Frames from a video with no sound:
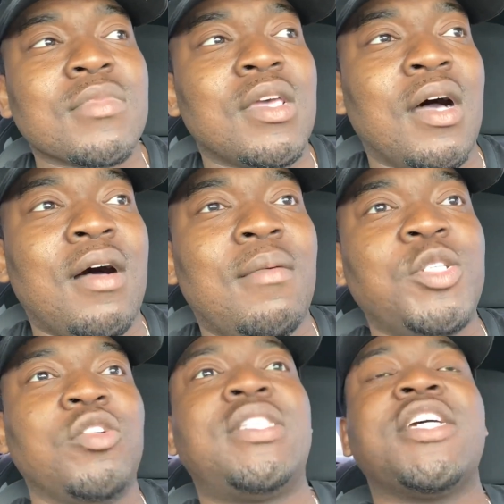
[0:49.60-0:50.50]
um,
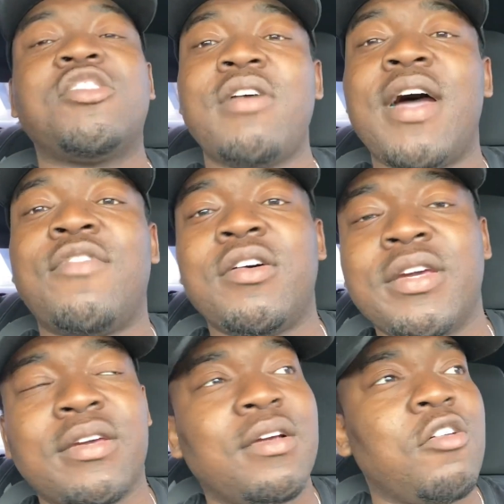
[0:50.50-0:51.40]
do a test drive on
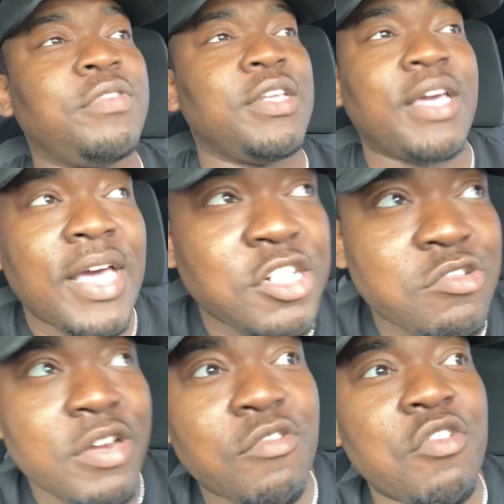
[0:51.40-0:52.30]
it. Hopefully they got a
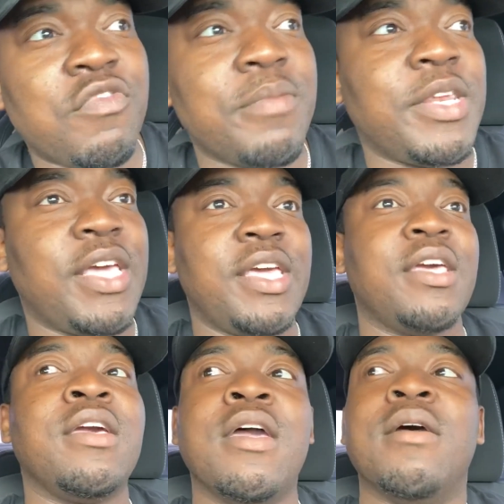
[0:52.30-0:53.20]
straight road for me to hit it.
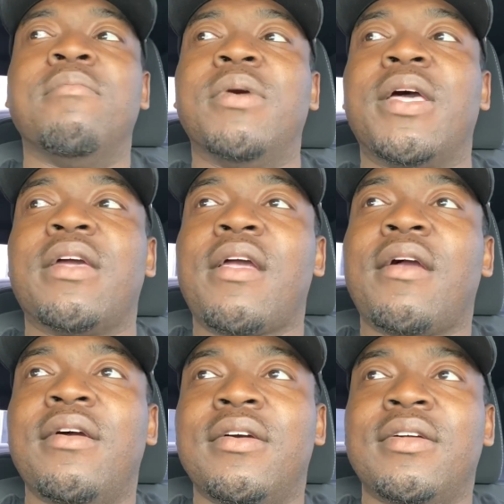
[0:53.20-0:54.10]
But
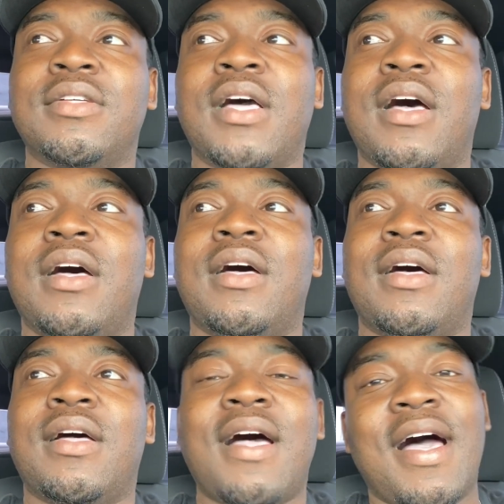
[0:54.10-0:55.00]

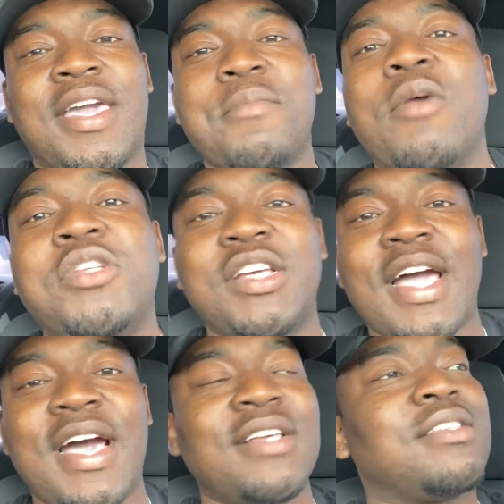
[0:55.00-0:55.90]
uh, I'll get back with you
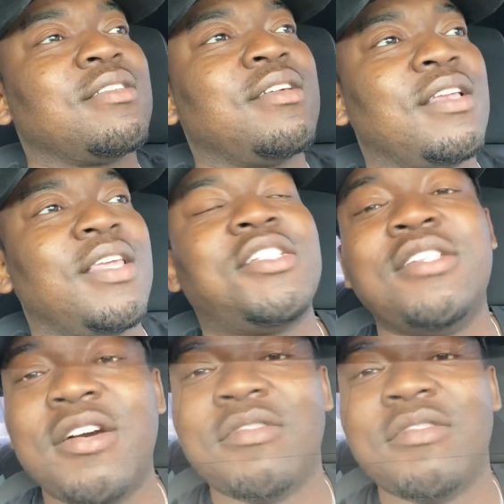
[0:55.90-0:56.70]
guys and let you know